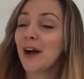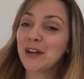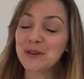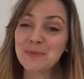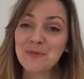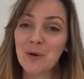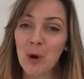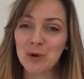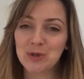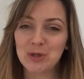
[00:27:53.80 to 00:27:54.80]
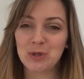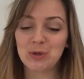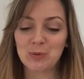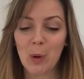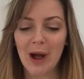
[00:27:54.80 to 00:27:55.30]
I'm going to move on
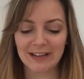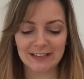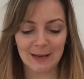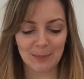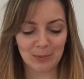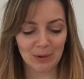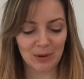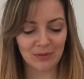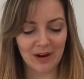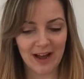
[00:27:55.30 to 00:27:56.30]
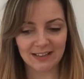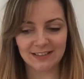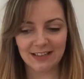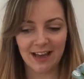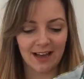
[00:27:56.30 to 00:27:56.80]
to works in
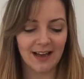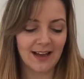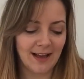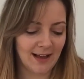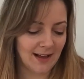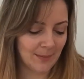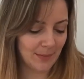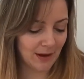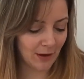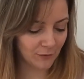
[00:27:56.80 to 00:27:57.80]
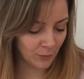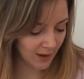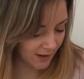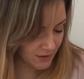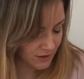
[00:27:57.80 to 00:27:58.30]
progress, um, of
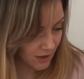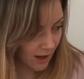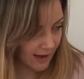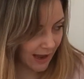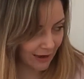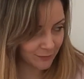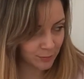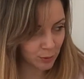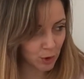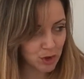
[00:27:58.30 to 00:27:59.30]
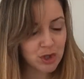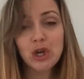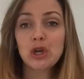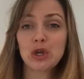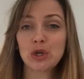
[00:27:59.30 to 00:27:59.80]
which I have brought
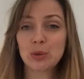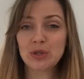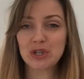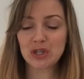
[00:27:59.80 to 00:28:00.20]
two to